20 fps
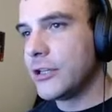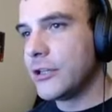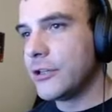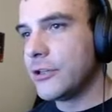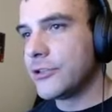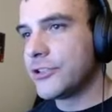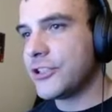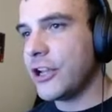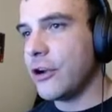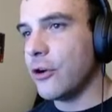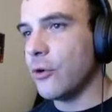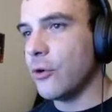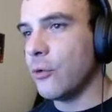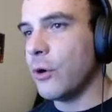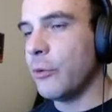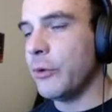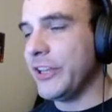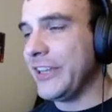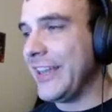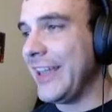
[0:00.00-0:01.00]
So,
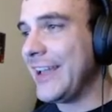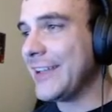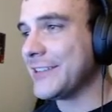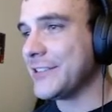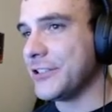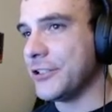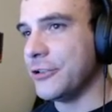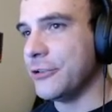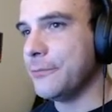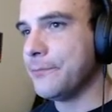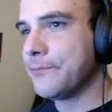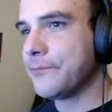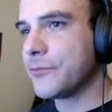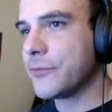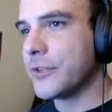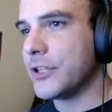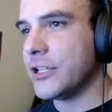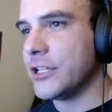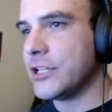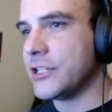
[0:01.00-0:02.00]
what we can't do
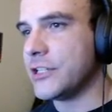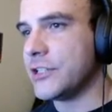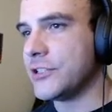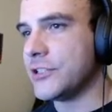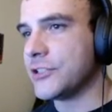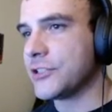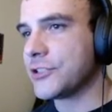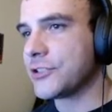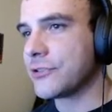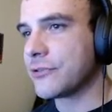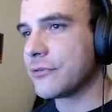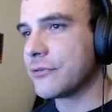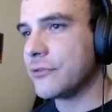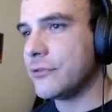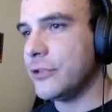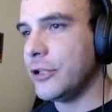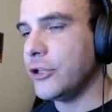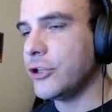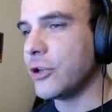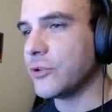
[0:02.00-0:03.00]
is,
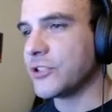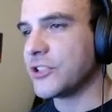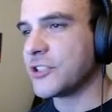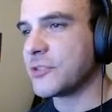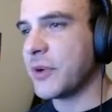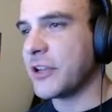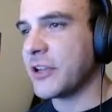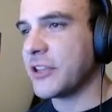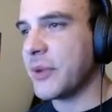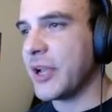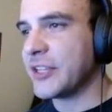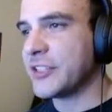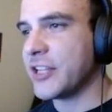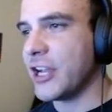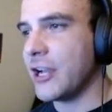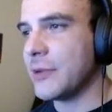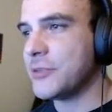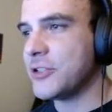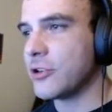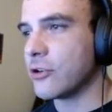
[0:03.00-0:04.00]
despite the bad
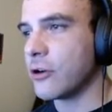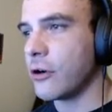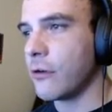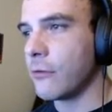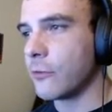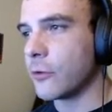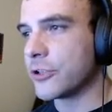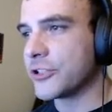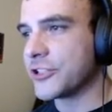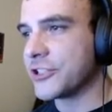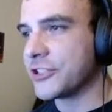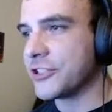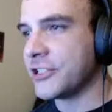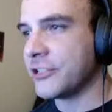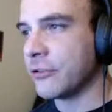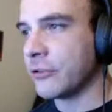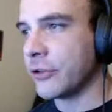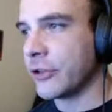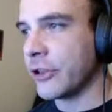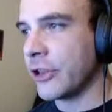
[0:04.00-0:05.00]
times, your girlfriend
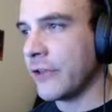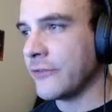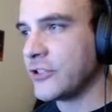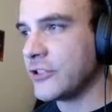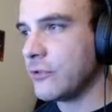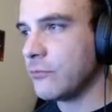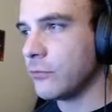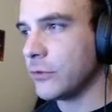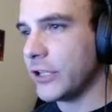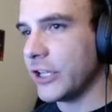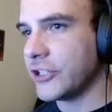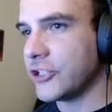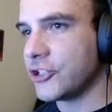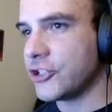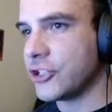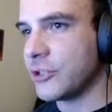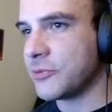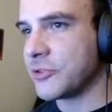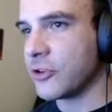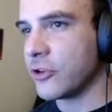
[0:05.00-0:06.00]
sincerely loves you,
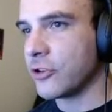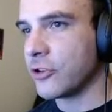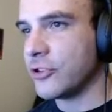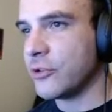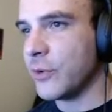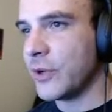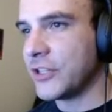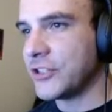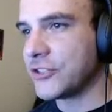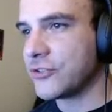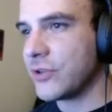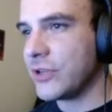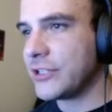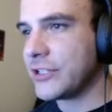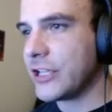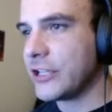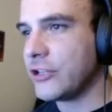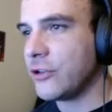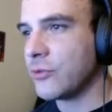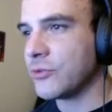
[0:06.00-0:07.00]
relationships are a two-way
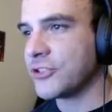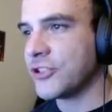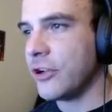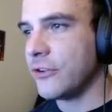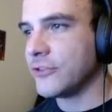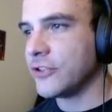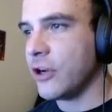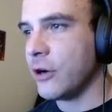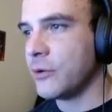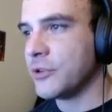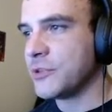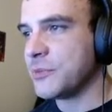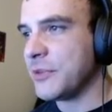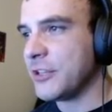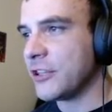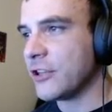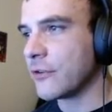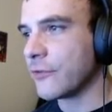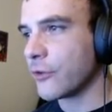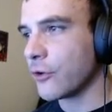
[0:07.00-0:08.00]
street, and you resolve to always
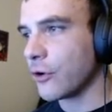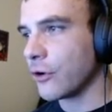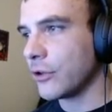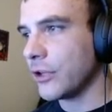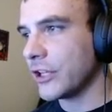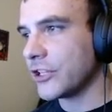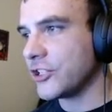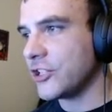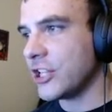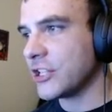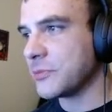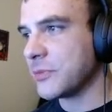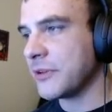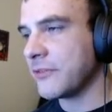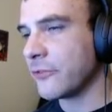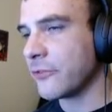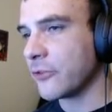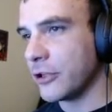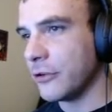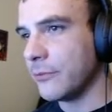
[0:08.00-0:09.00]
be there for her like she has
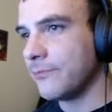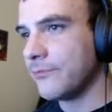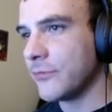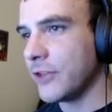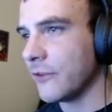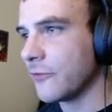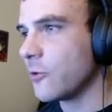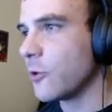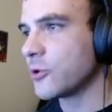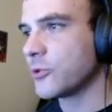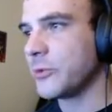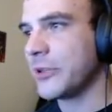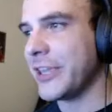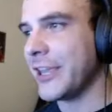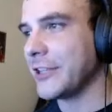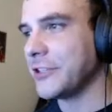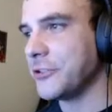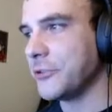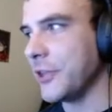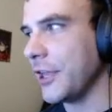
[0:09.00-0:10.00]
been for you. Of course we
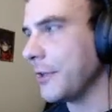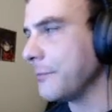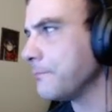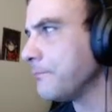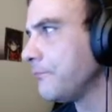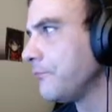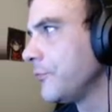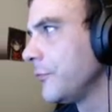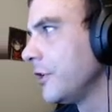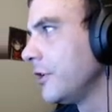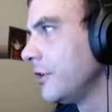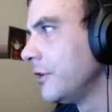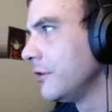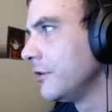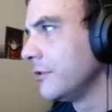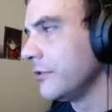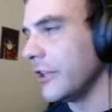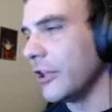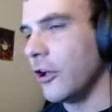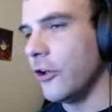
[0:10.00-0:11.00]
can't do
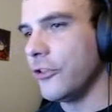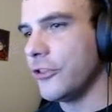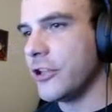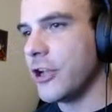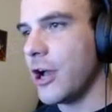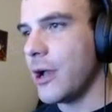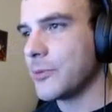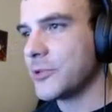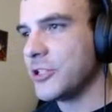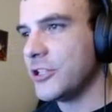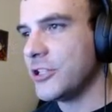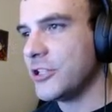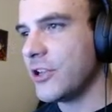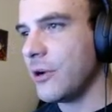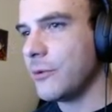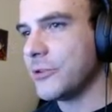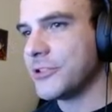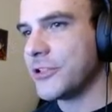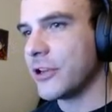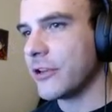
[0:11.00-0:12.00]
that. The healthy option is
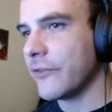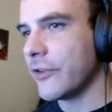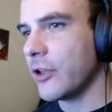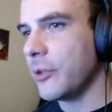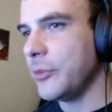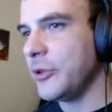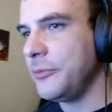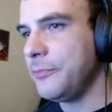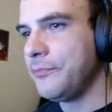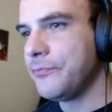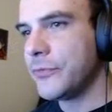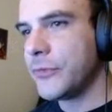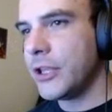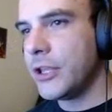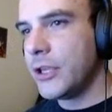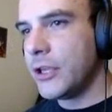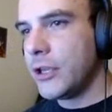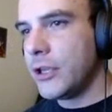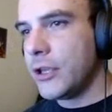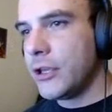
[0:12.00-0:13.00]
always not available.
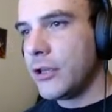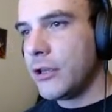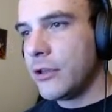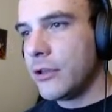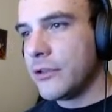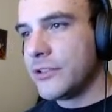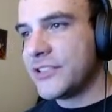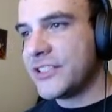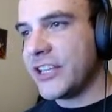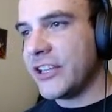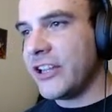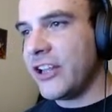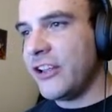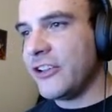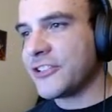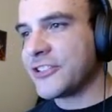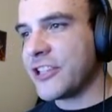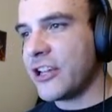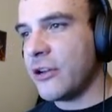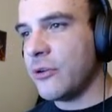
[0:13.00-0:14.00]
Tell
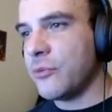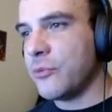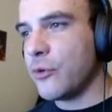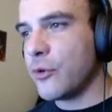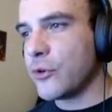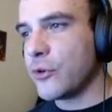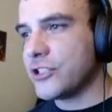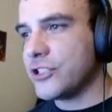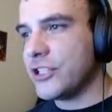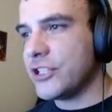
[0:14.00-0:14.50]
Alex how important she